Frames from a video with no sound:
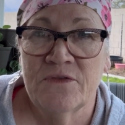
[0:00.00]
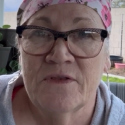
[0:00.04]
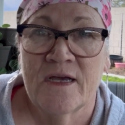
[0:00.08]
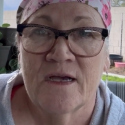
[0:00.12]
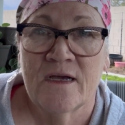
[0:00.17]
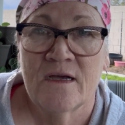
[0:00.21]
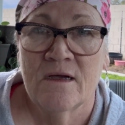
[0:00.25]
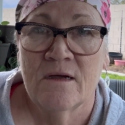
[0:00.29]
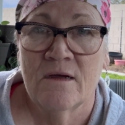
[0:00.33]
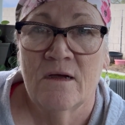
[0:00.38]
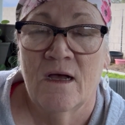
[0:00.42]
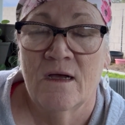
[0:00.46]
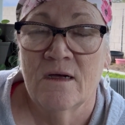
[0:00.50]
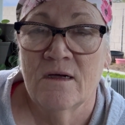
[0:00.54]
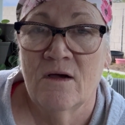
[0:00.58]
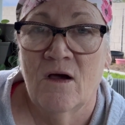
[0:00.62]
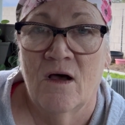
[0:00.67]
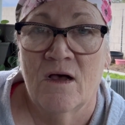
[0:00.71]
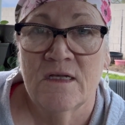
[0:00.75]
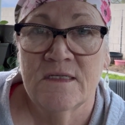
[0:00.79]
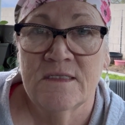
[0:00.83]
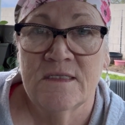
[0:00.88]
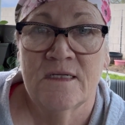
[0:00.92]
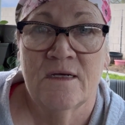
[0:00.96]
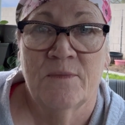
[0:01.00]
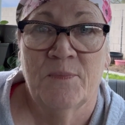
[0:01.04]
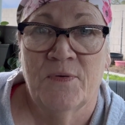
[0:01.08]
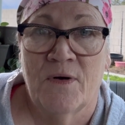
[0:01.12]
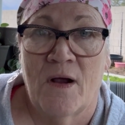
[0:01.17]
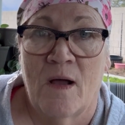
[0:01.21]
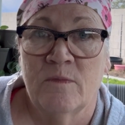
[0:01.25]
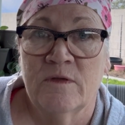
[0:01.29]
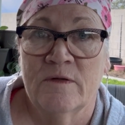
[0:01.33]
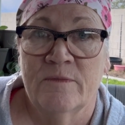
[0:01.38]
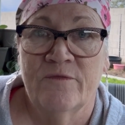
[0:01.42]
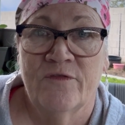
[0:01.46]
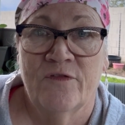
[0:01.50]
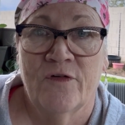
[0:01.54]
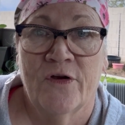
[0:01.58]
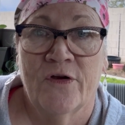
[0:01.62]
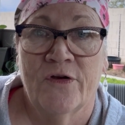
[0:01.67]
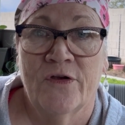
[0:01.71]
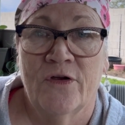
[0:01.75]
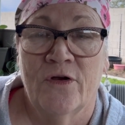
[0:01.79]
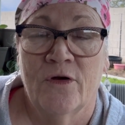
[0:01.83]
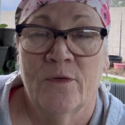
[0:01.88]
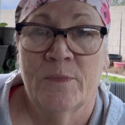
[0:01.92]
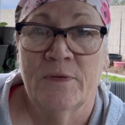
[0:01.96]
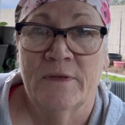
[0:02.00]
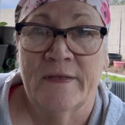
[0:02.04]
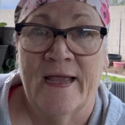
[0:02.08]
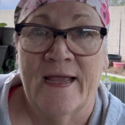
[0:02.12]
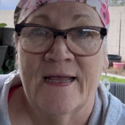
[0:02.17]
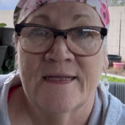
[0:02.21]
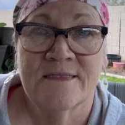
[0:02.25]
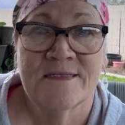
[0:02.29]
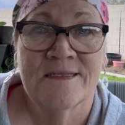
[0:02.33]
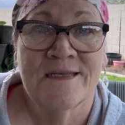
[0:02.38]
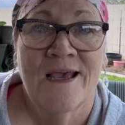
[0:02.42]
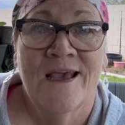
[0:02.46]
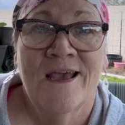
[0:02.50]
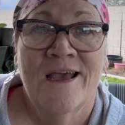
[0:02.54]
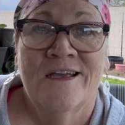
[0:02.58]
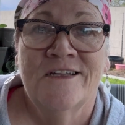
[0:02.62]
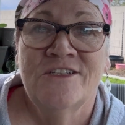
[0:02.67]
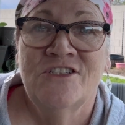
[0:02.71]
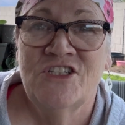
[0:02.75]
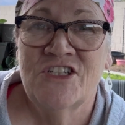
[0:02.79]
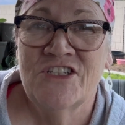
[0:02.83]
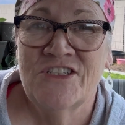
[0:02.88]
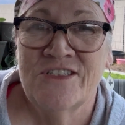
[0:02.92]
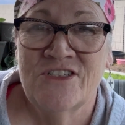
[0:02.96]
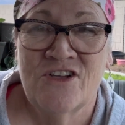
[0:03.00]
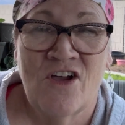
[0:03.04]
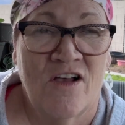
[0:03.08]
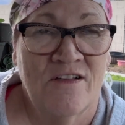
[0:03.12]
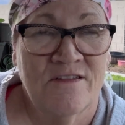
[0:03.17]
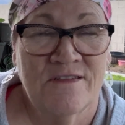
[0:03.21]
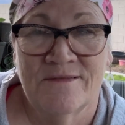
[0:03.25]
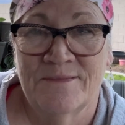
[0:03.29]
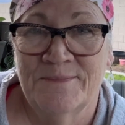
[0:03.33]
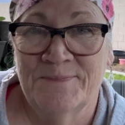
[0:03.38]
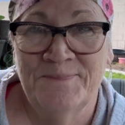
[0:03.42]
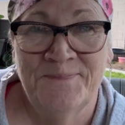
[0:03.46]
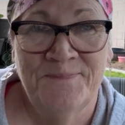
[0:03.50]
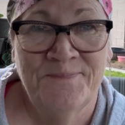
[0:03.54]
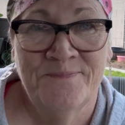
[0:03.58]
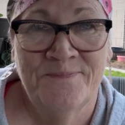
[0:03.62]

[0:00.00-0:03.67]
that caused a problem for your plants, just toss them